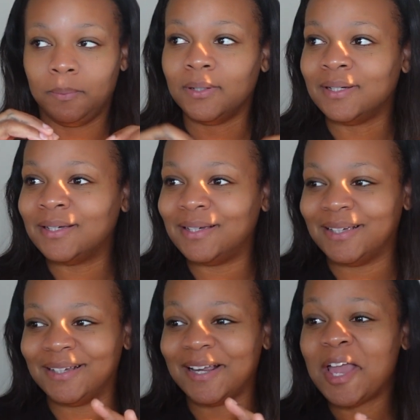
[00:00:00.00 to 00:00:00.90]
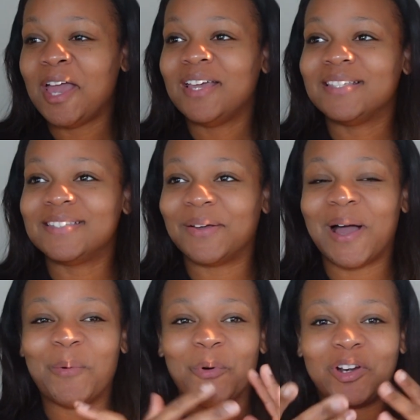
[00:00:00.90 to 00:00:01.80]
So
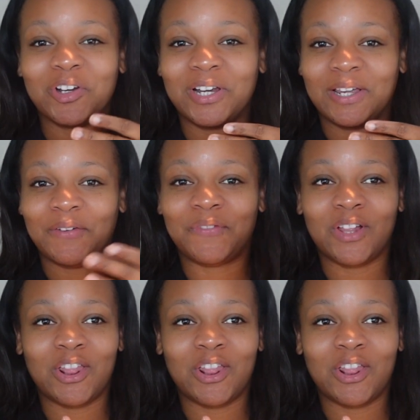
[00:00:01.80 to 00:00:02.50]
I wonder if